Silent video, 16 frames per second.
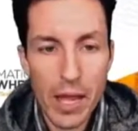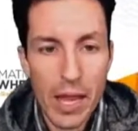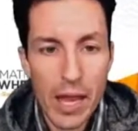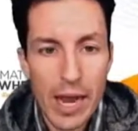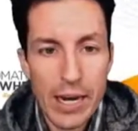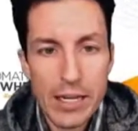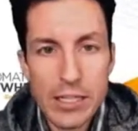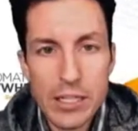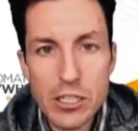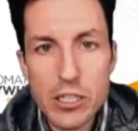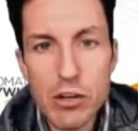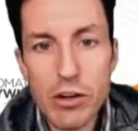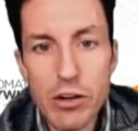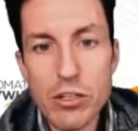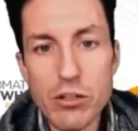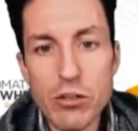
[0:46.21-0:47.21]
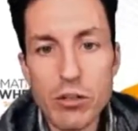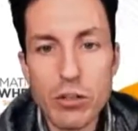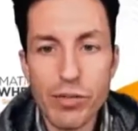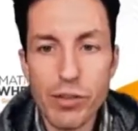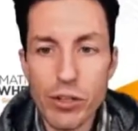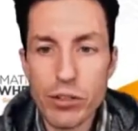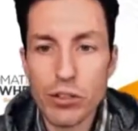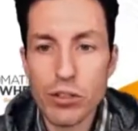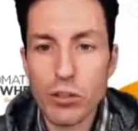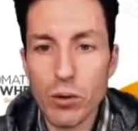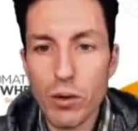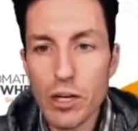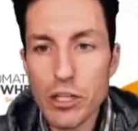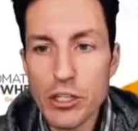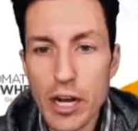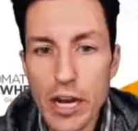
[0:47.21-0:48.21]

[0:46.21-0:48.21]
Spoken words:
And a dictionary is used for the storage